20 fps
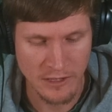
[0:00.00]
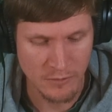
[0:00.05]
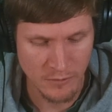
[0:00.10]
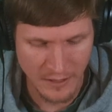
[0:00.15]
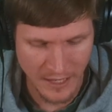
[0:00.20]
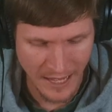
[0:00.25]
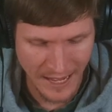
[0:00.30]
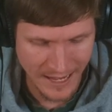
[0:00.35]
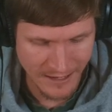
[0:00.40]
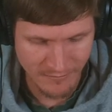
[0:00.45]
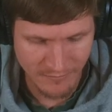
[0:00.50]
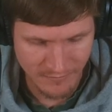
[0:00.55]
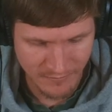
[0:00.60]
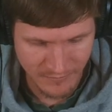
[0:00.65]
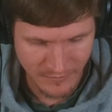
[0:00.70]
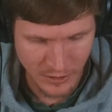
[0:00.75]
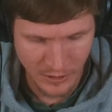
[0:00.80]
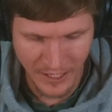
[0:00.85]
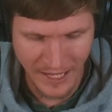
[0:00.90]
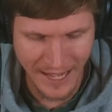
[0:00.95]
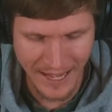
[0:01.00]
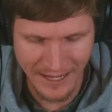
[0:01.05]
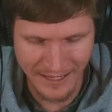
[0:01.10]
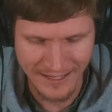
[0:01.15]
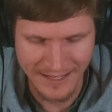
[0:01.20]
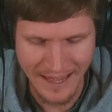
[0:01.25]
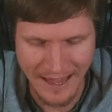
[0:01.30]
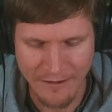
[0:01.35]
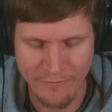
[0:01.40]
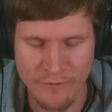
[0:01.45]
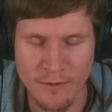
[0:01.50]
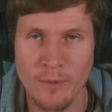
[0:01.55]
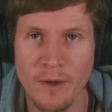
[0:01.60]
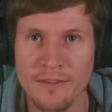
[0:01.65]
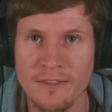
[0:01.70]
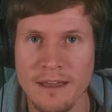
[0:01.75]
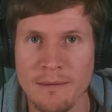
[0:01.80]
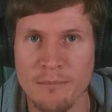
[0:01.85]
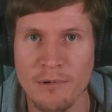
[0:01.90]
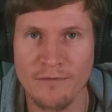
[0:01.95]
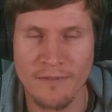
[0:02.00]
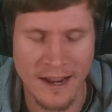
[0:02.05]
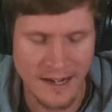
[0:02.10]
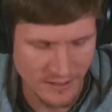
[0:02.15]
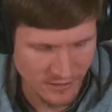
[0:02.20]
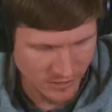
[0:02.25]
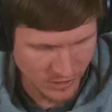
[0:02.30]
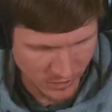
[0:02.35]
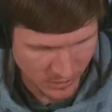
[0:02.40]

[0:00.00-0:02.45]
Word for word: you can't you can't get from what they provided to